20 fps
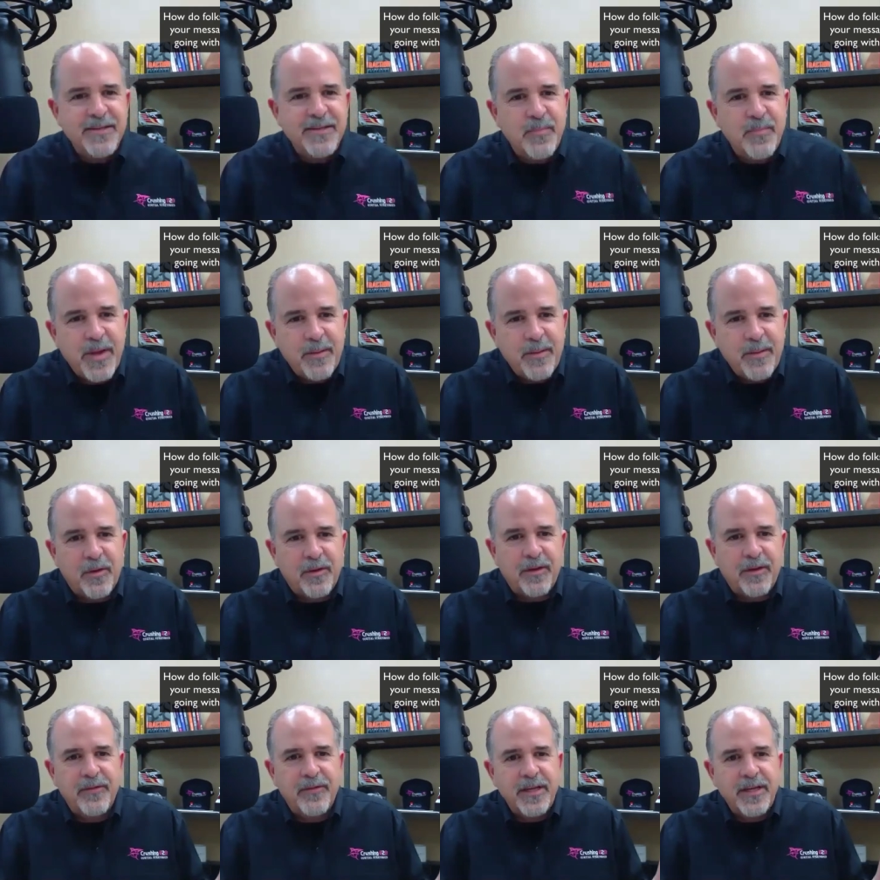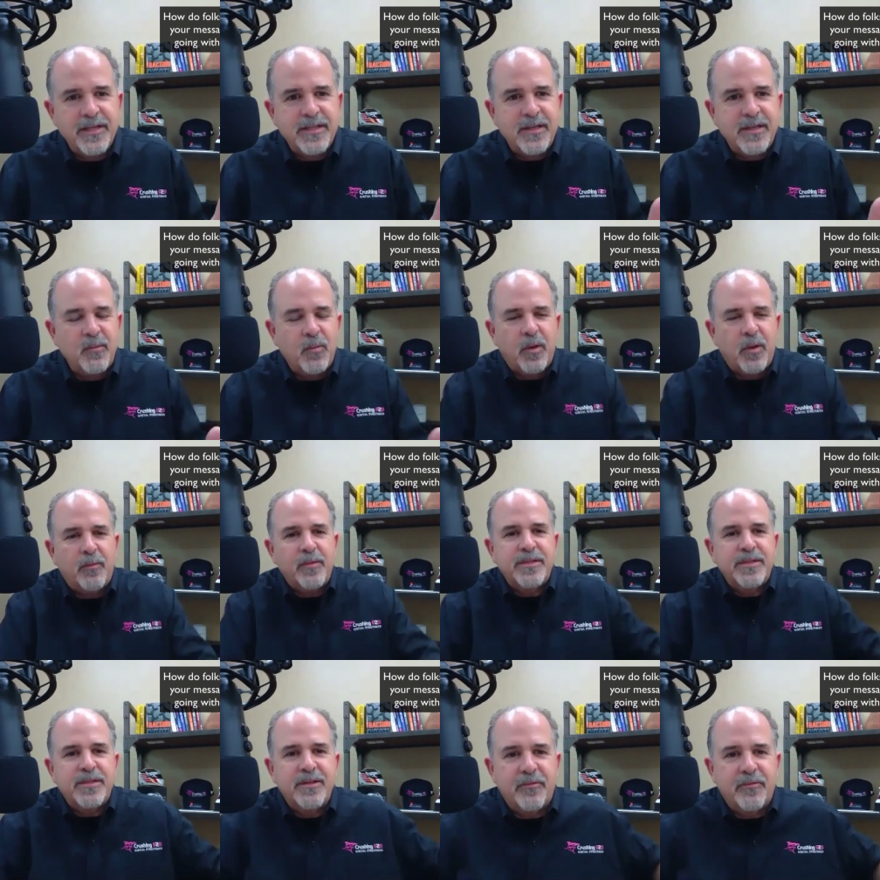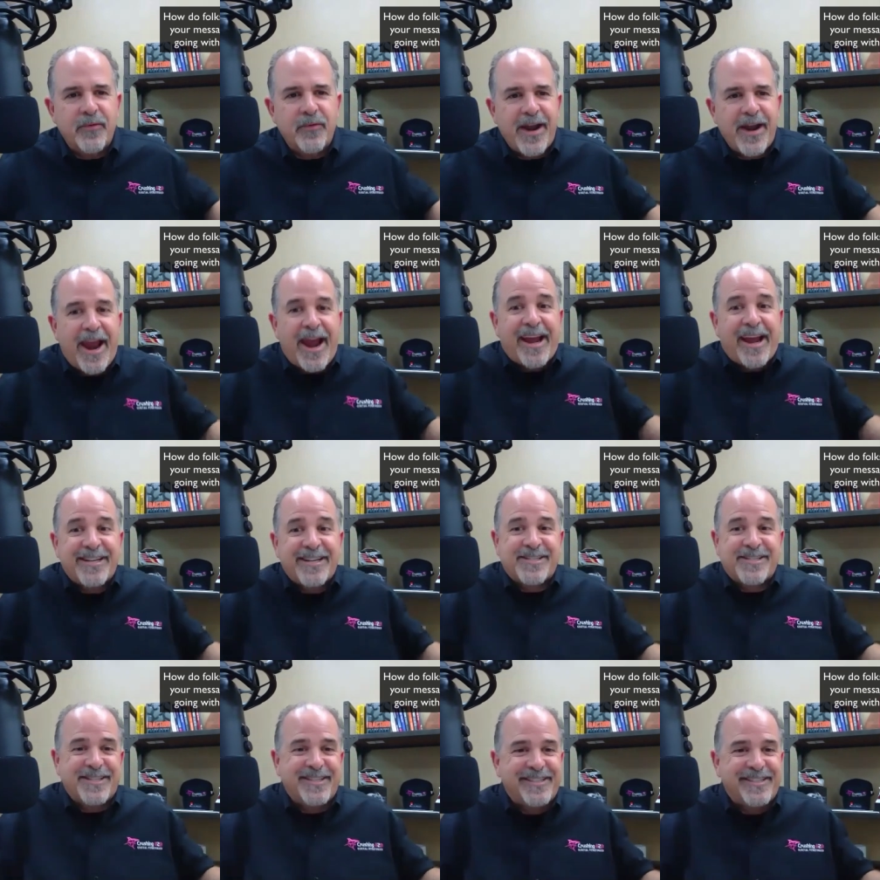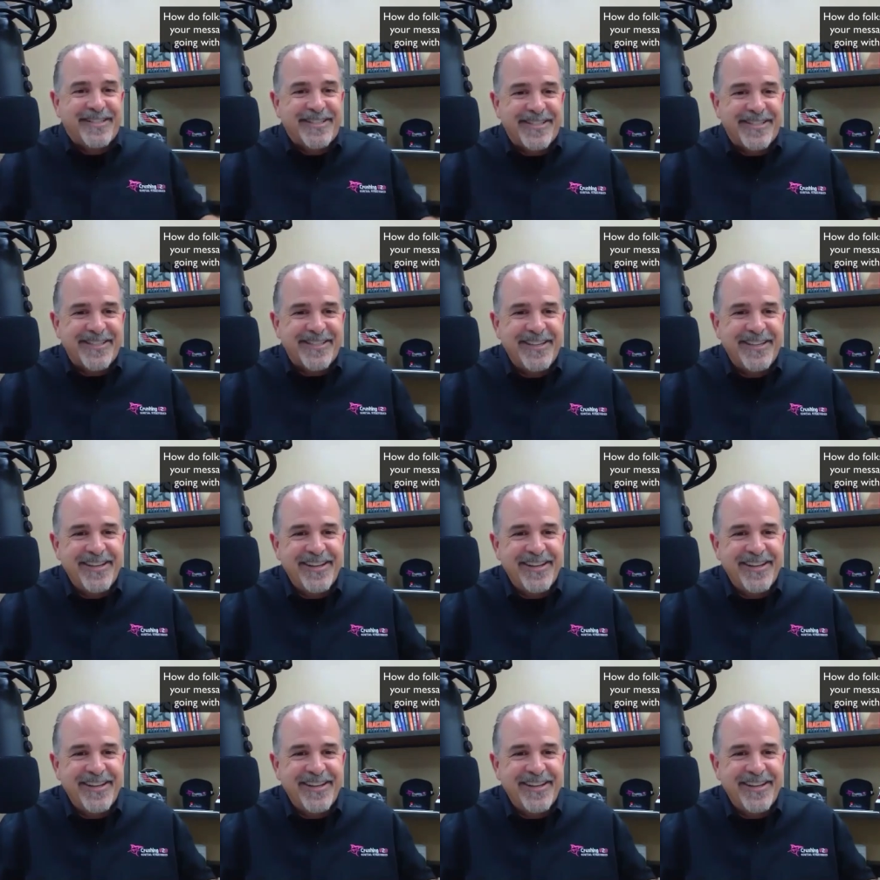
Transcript: people of this, and what was their reactions?